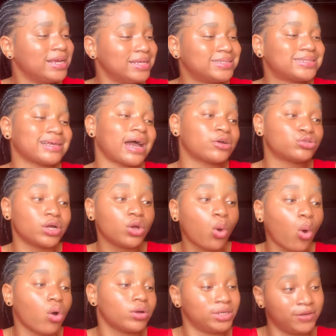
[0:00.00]
It's actually
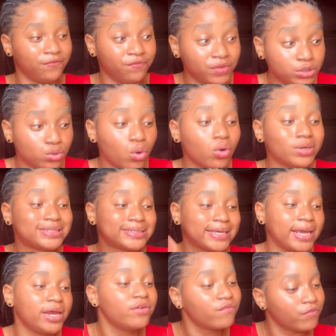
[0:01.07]
called the Veet Gold
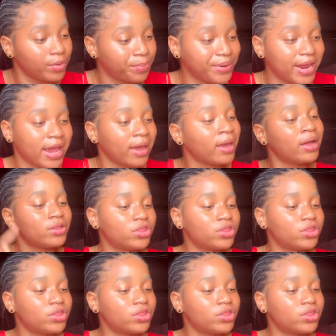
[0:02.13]
Skin Repair